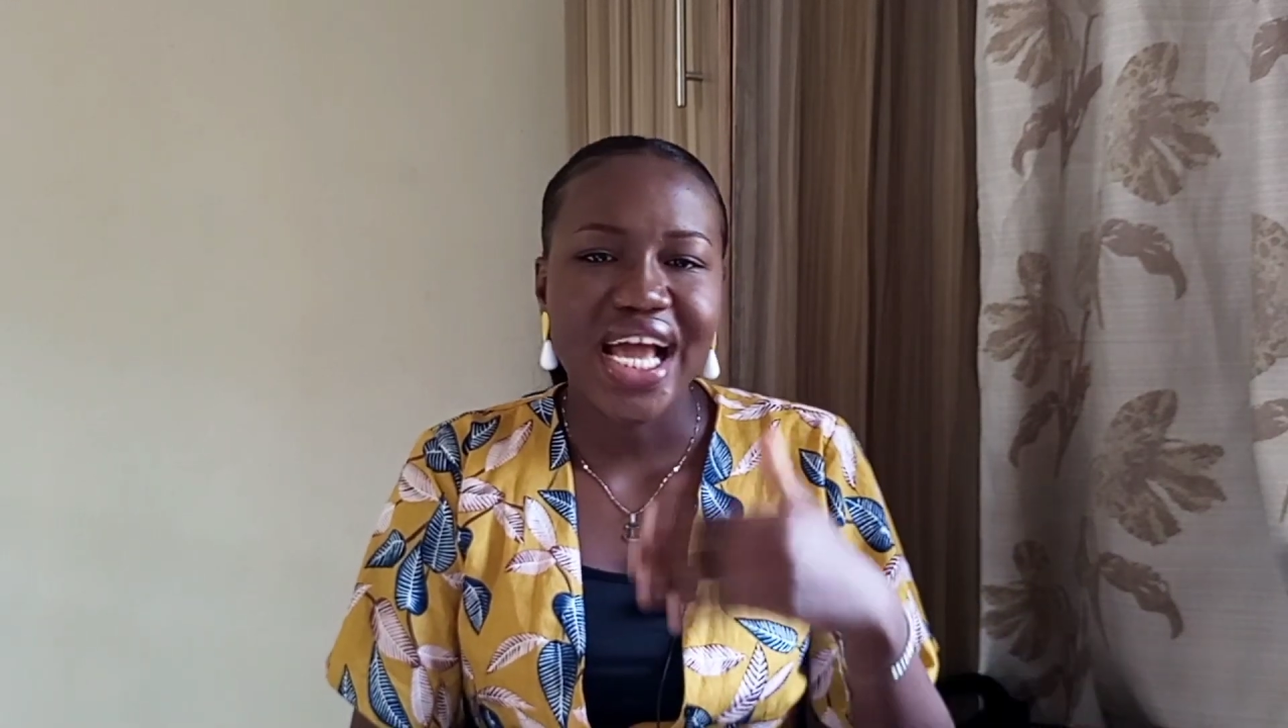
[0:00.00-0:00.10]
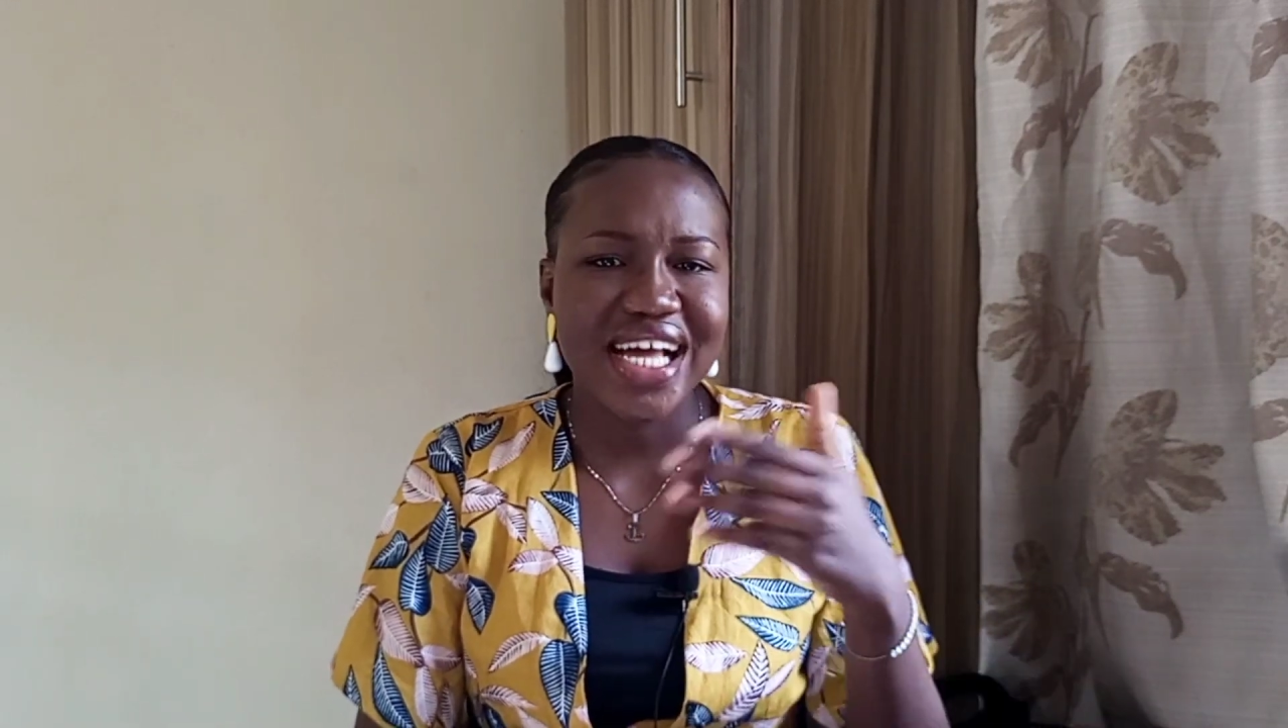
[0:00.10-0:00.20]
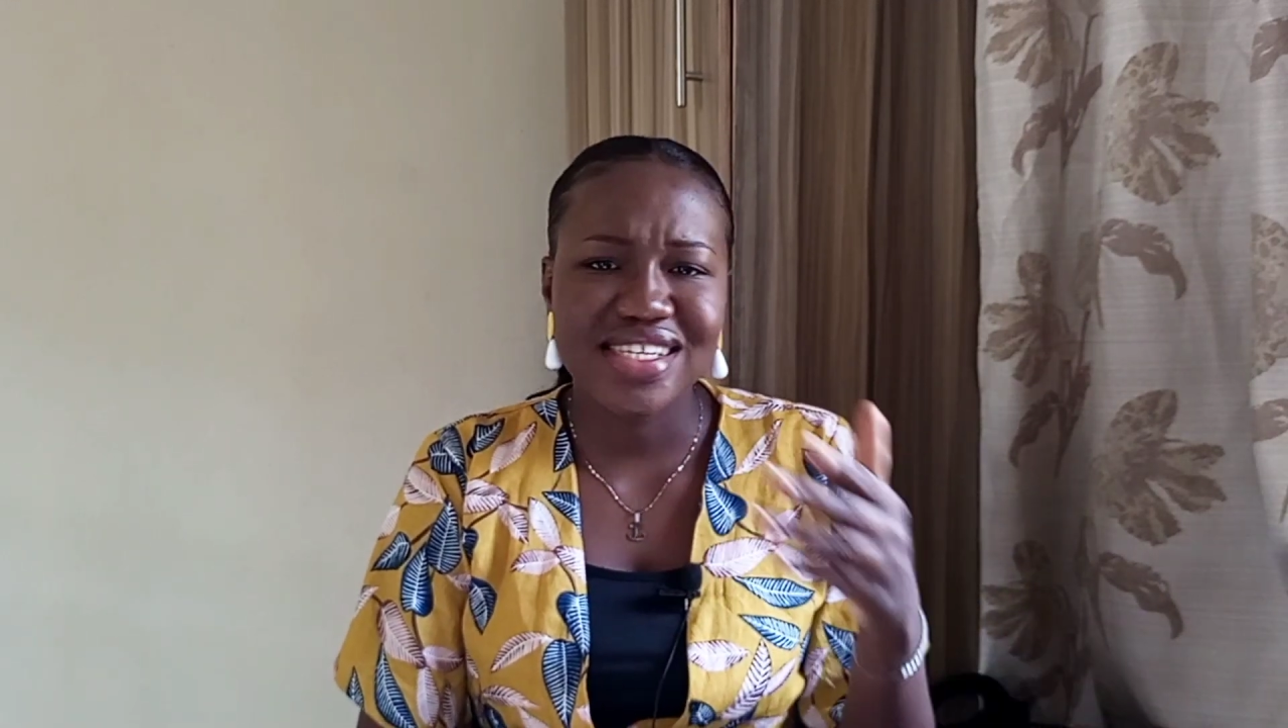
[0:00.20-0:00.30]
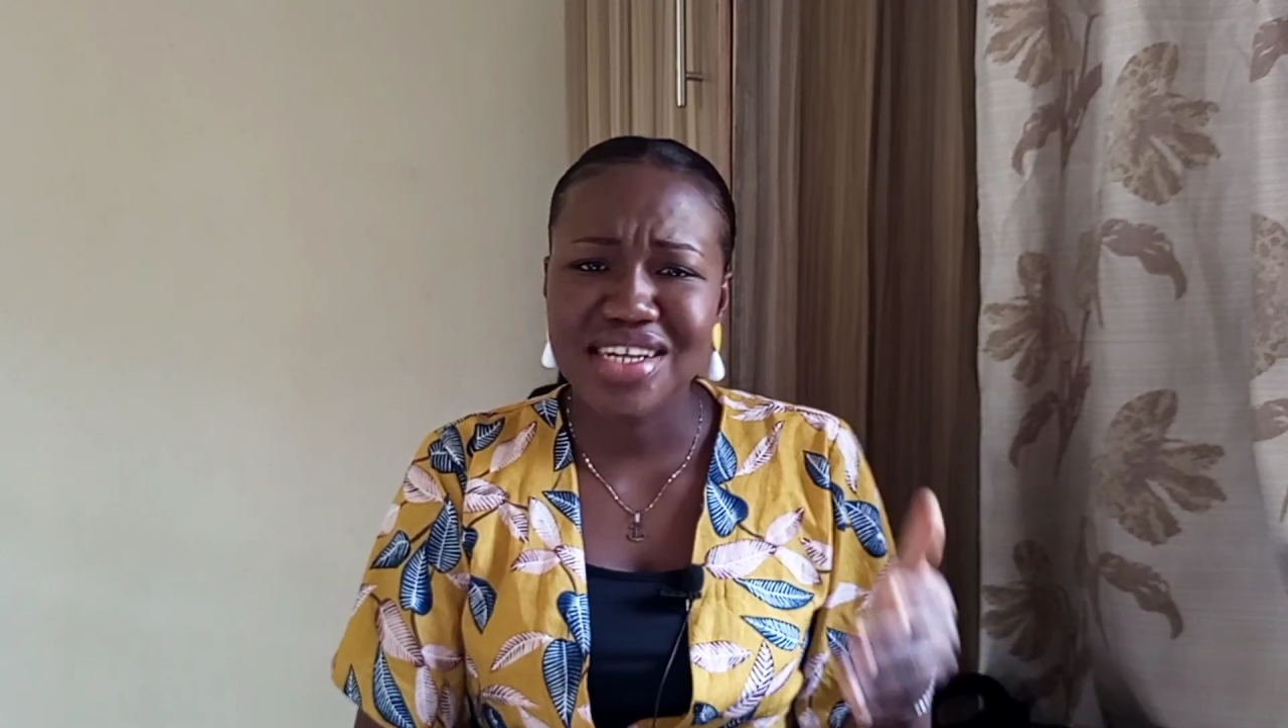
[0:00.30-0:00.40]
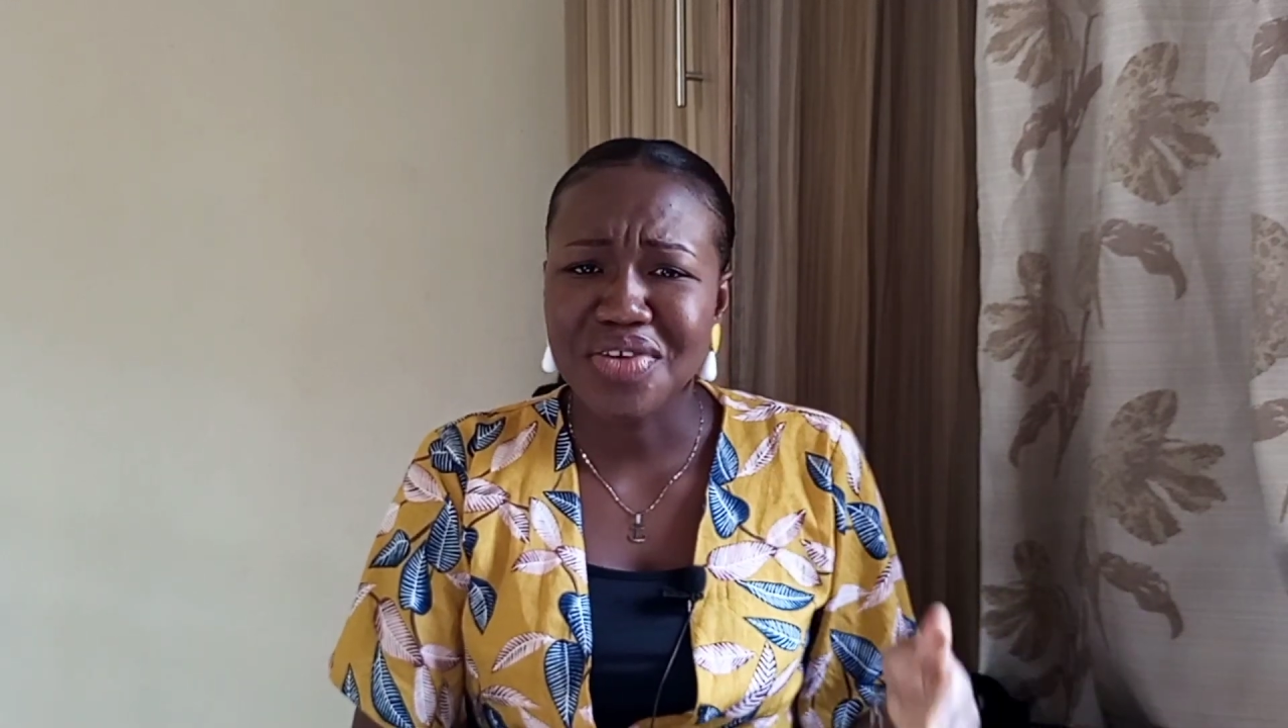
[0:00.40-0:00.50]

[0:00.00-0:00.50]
Ask